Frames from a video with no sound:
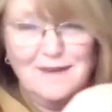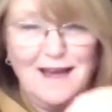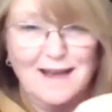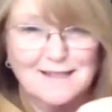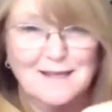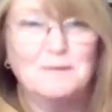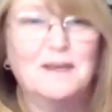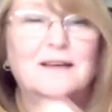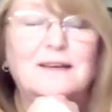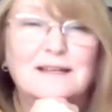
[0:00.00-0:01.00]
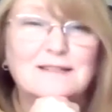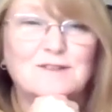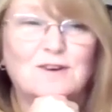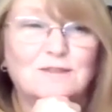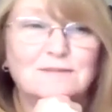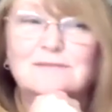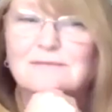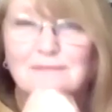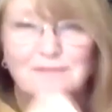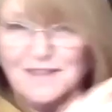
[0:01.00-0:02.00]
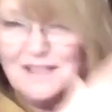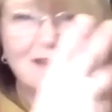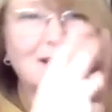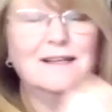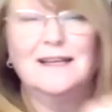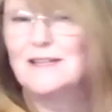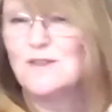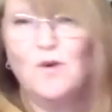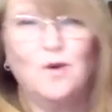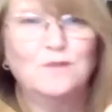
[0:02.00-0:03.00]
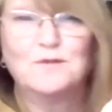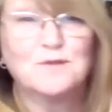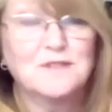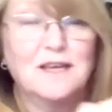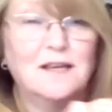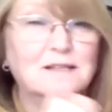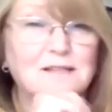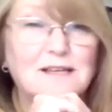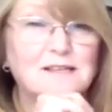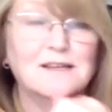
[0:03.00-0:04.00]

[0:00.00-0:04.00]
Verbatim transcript: academic, it's not physical, it's all of those things. There's